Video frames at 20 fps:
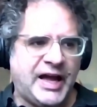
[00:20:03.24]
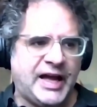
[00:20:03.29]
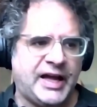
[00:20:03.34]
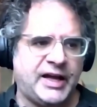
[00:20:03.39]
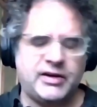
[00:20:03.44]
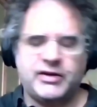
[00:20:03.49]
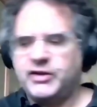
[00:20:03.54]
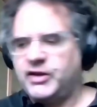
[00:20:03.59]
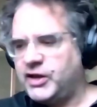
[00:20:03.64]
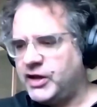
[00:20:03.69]

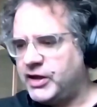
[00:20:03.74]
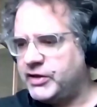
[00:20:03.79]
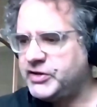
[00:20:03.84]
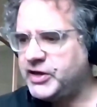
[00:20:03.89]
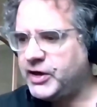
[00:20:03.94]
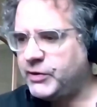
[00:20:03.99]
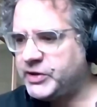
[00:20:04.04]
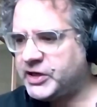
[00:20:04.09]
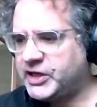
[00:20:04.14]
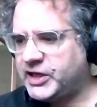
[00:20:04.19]
that, and
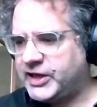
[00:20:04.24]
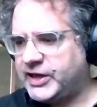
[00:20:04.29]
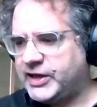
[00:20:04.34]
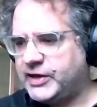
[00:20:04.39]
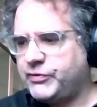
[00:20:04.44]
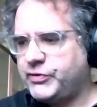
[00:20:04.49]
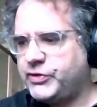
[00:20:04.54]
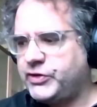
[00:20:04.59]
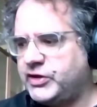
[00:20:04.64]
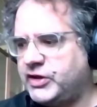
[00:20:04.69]
yet we can
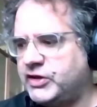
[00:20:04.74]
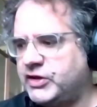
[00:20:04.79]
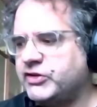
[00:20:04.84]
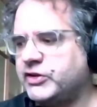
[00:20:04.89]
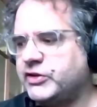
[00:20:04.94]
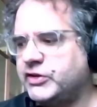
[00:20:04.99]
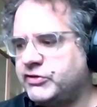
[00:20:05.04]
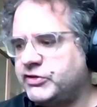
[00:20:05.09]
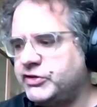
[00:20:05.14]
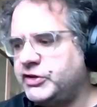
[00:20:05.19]
have the
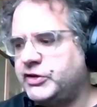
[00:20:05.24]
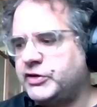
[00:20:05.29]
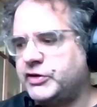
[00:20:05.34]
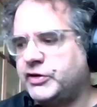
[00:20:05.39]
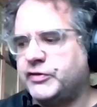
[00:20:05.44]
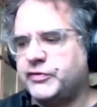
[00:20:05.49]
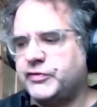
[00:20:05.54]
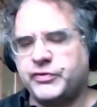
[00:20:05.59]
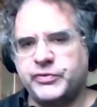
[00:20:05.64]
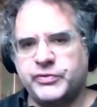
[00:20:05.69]
agility
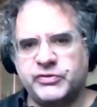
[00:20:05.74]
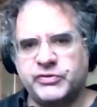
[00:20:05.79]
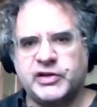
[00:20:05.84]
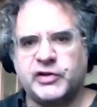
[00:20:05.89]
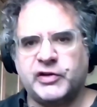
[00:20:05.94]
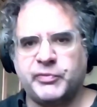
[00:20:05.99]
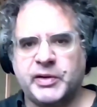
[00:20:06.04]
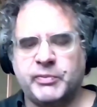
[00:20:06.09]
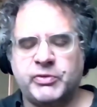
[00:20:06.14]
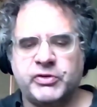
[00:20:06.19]
of
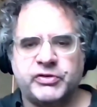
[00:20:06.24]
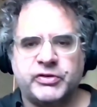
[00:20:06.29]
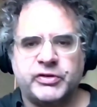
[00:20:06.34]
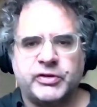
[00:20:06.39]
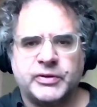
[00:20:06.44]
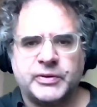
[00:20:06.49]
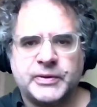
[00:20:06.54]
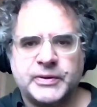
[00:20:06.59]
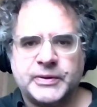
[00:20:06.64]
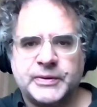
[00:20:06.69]

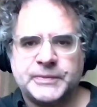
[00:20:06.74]
self-publishing.